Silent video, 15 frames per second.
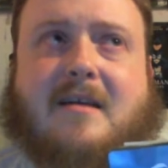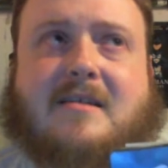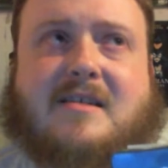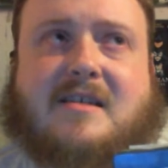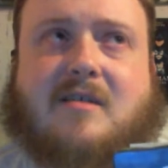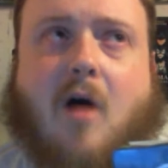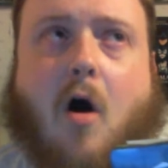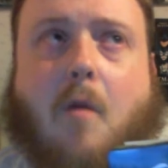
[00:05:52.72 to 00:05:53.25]

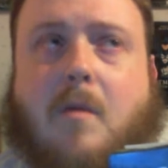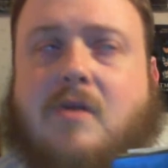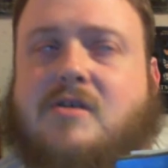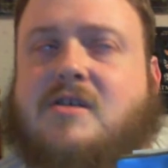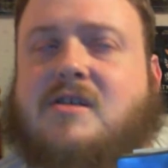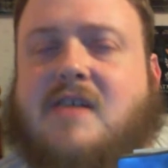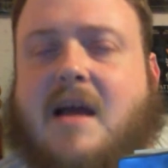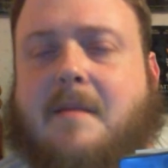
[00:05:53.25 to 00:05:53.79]
almost the
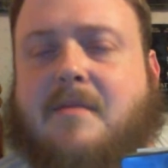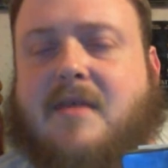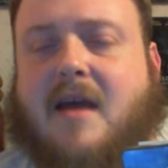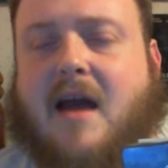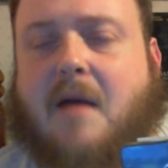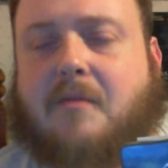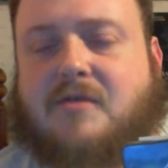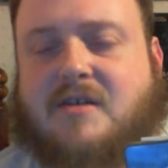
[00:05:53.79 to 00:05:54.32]
same thing.
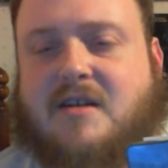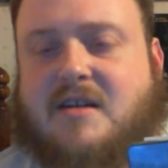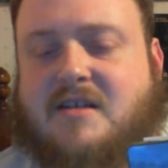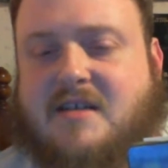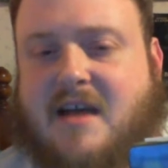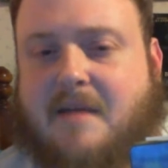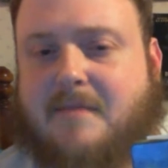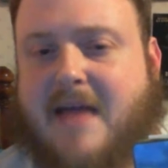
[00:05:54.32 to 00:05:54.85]
I was going to
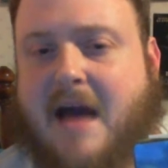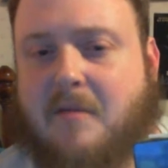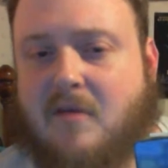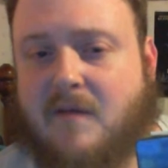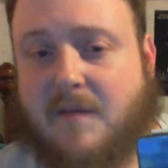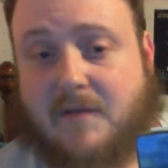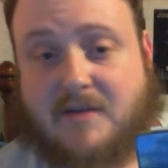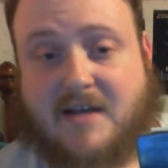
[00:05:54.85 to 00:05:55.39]
say that
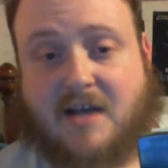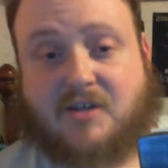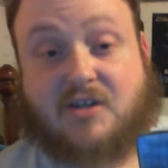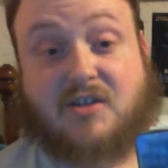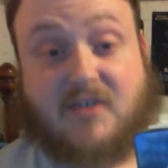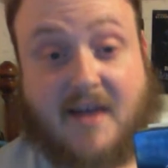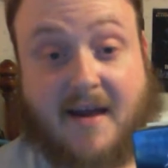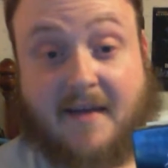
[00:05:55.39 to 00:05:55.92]
movie was actually
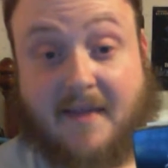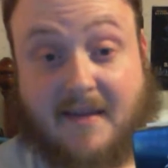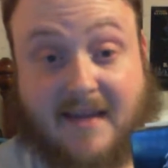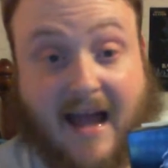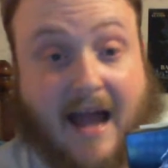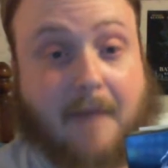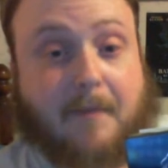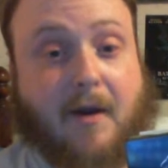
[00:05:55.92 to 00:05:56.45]
set in the
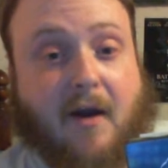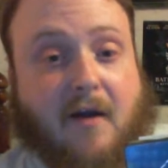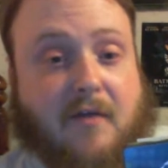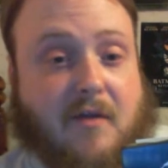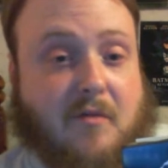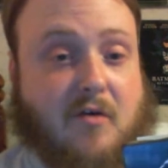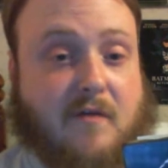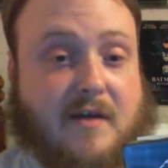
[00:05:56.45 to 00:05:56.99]
time period
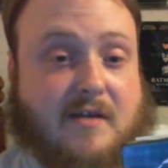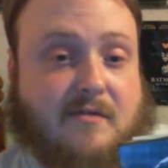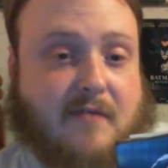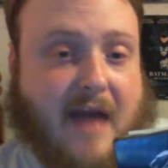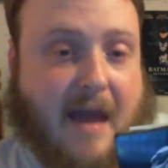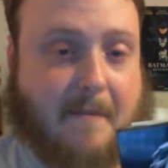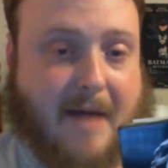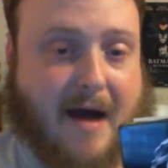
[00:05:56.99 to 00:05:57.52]
the movies
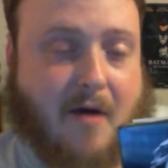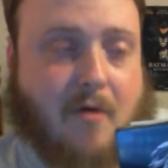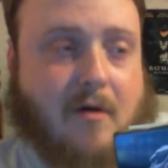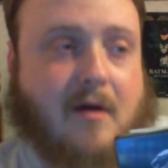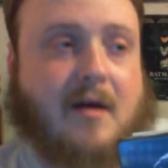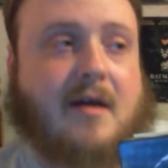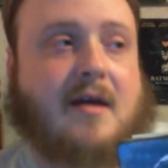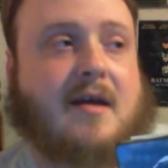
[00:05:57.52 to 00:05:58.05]
came out.
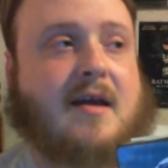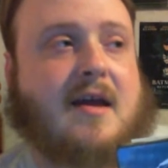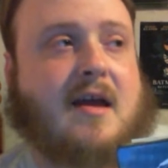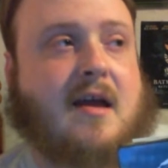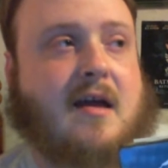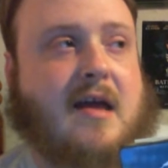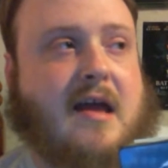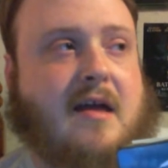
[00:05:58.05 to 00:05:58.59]

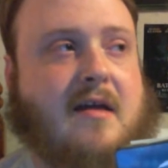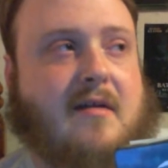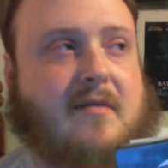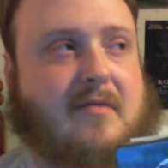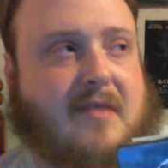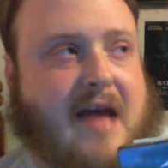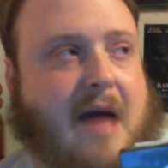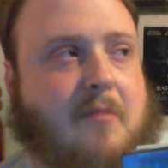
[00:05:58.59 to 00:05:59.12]

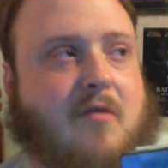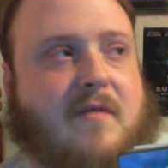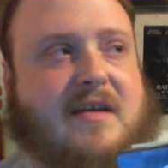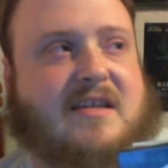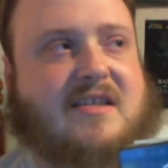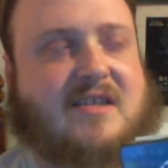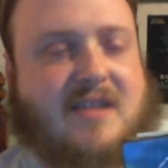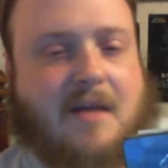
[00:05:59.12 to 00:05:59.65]
That movie's
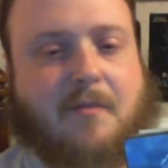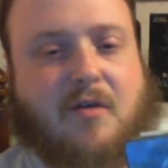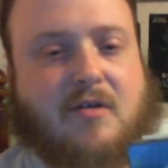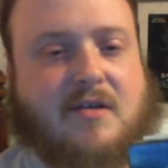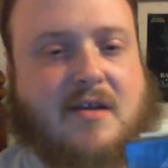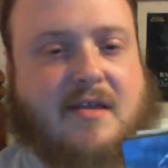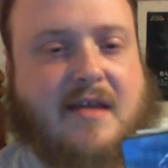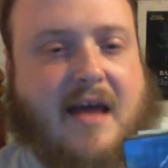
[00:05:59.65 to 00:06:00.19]
similar
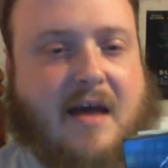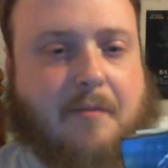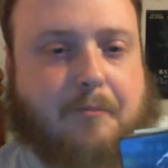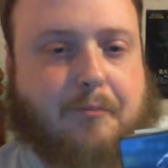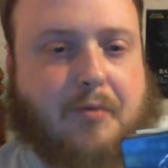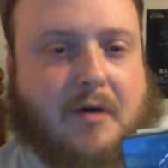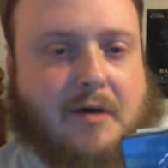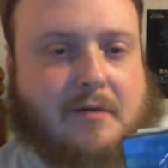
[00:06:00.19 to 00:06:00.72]
to that,
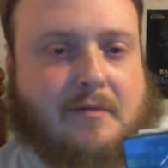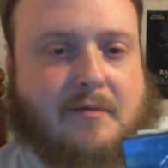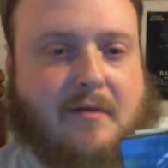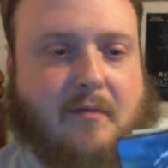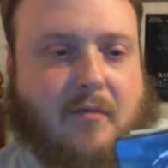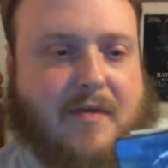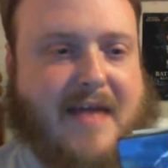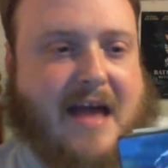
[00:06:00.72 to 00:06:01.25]
but
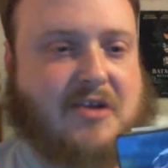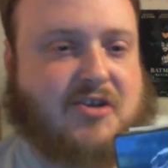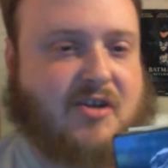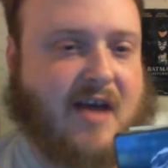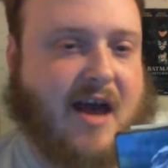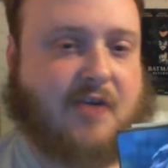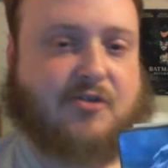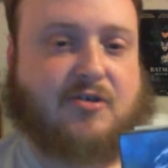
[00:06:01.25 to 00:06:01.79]
with that
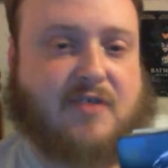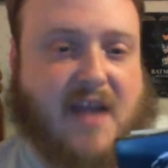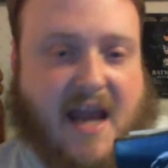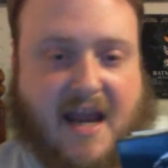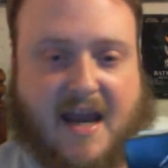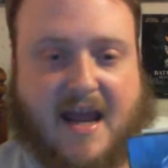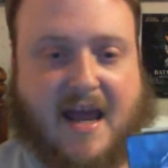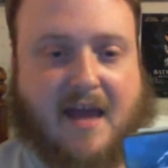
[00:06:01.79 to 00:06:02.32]
slasher
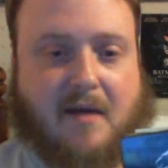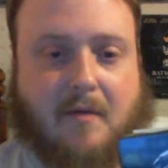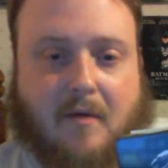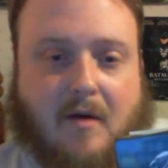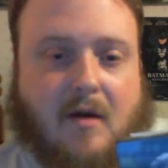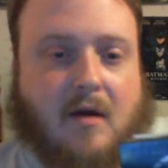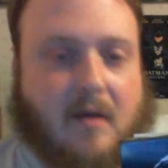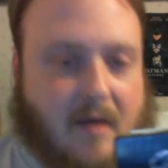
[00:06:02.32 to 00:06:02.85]
DNA
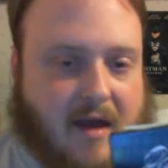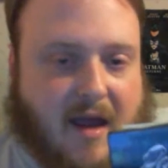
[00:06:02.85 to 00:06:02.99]
in